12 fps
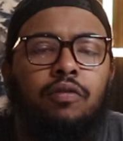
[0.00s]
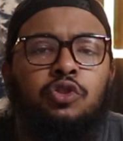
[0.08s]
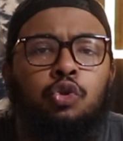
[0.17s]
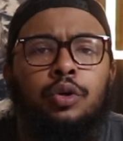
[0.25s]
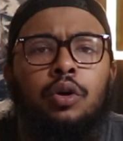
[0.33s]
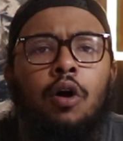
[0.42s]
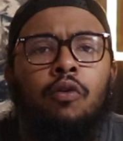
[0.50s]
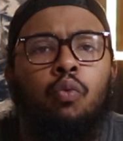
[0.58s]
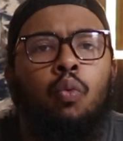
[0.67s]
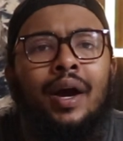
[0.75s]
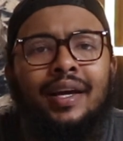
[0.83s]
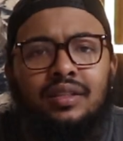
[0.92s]
Jordan
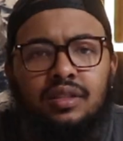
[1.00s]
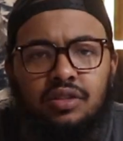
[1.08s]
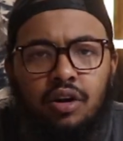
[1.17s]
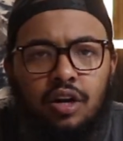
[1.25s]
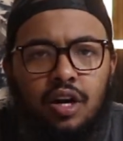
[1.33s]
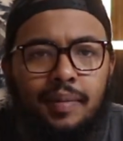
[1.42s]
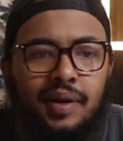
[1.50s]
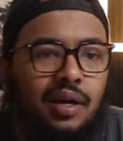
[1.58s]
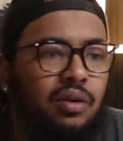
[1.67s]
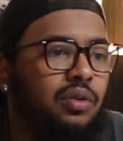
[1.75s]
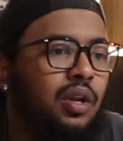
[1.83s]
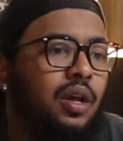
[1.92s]
Off-White start coming
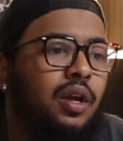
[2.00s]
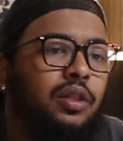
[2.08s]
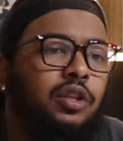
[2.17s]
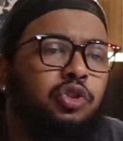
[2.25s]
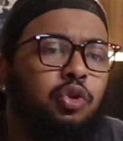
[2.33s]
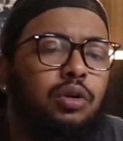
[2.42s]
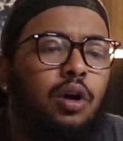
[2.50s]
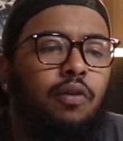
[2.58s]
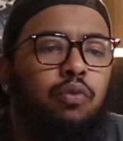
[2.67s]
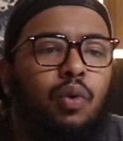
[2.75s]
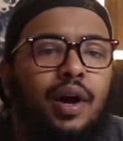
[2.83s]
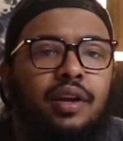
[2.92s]
out. The Jordan
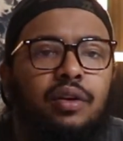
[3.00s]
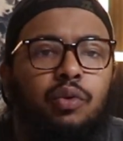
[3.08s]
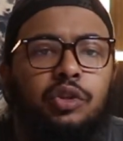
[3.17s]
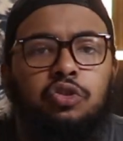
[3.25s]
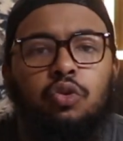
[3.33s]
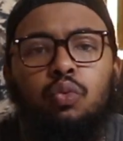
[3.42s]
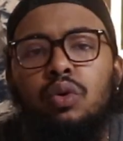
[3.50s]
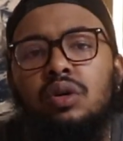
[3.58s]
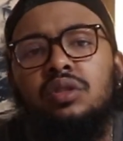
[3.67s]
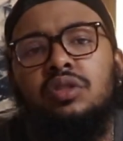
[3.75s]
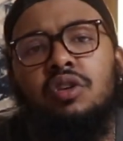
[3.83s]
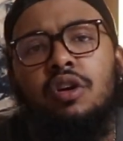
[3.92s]
Off-White Retro
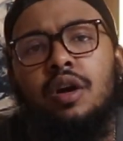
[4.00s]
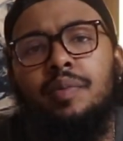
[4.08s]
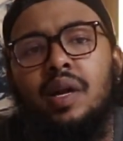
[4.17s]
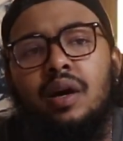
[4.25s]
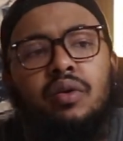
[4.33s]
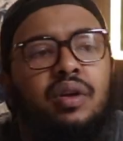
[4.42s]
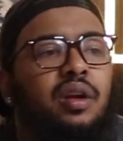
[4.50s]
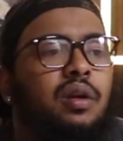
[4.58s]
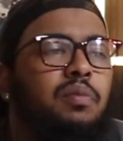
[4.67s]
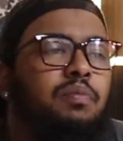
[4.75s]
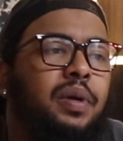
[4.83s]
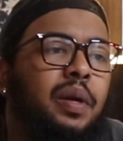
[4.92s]
1s start coming out
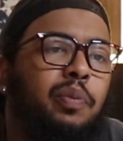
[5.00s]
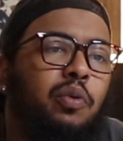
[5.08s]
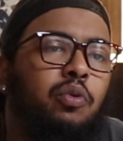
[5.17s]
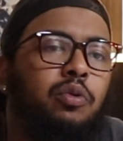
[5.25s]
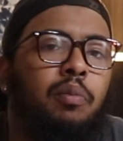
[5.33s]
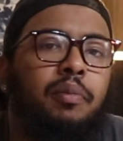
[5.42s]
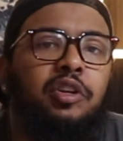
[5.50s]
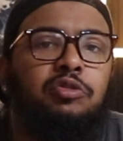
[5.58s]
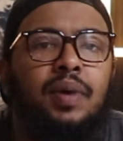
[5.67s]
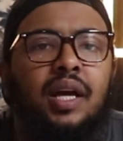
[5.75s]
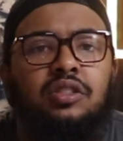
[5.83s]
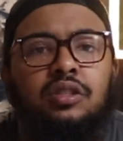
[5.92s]
and people were
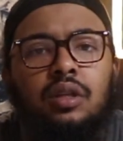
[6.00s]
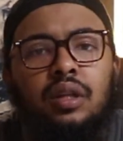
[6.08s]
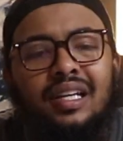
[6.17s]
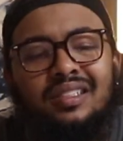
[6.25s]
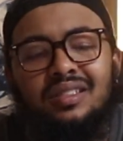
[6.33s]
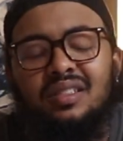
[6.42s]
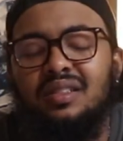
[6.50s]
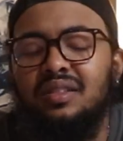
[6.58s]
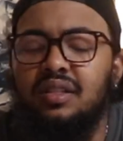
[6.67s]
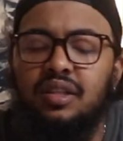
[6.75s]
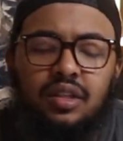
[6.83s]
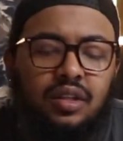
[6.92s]
mismatching the
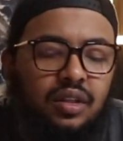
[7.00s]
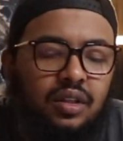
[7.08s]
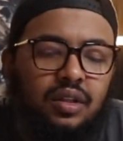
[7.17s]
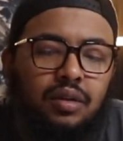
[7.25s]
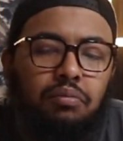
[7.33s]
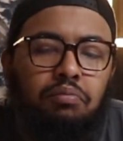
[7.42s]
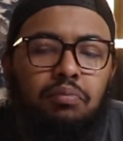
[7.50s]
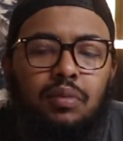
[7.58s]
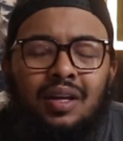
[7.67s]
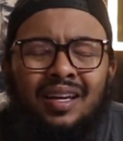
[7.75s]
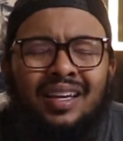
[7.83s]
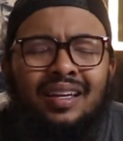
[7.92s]
laces.
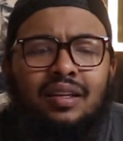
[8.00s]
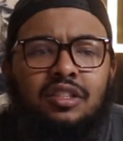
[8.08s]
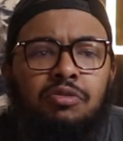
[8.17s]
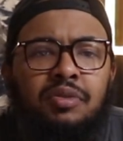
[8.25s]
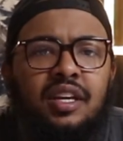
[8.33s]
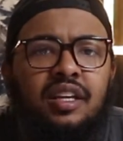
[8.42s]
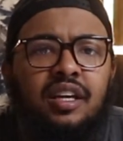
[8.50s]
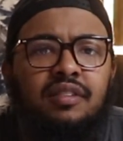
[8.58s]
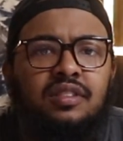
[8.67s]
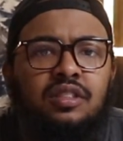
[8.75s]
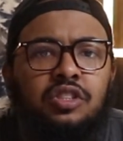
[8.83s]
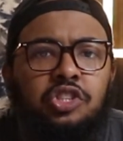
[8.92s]
To me, it
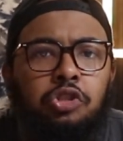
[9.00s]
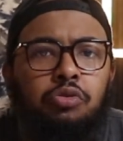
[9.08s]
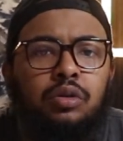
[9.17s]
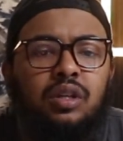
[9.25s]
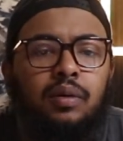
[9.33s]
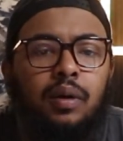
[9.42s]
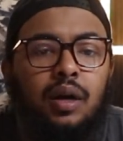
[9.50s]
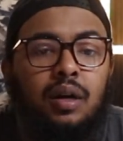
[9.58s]
gives the shoe a